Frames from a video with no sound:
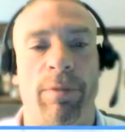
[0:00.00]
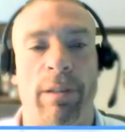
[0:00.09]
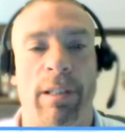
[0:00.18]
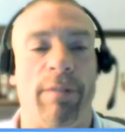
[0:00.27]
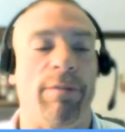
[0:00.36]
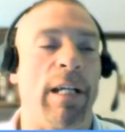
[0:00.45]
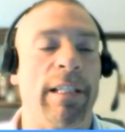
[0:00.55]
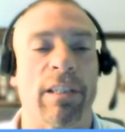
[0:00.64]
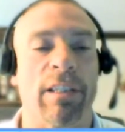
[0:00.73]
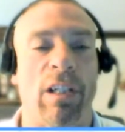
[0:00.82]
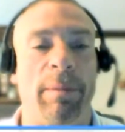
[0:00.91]
for the
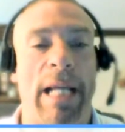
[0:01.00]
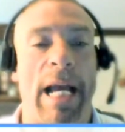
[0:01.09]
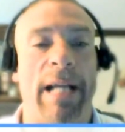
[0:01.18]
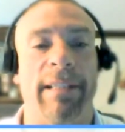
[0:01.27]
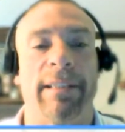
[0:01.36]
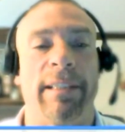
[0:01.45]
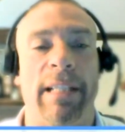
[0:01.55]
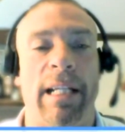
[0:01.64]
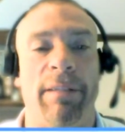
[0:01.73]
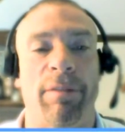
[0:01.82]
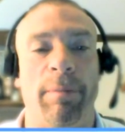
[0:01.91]
device that's going to be
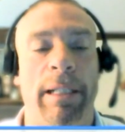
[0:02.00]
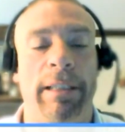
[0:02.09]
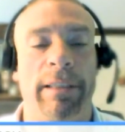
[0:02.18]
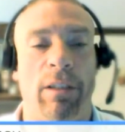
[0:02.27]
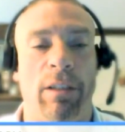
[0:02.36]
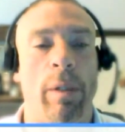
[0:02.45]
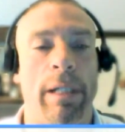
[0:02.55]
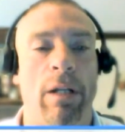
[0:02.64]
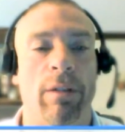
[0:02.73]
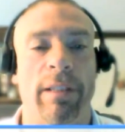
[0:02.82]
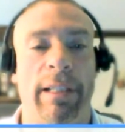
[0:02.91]
accessing that information. No
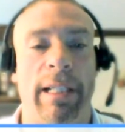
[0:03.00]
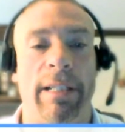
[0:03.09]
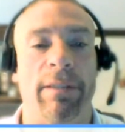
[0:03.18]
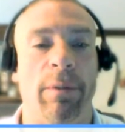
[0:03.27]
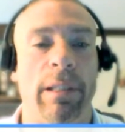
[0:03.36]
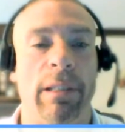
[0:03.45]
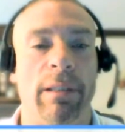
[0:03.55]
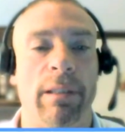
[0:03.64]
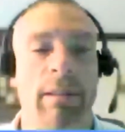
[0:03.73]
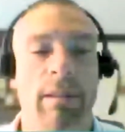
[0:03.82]
one else can get to it.